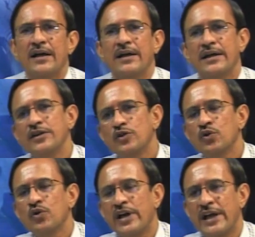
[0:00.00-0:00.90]

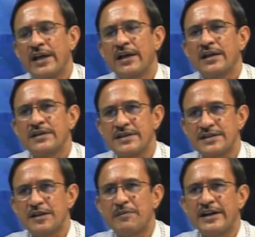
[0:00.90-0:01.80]
into a
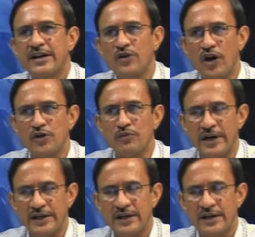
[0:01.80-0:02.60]
systematic document.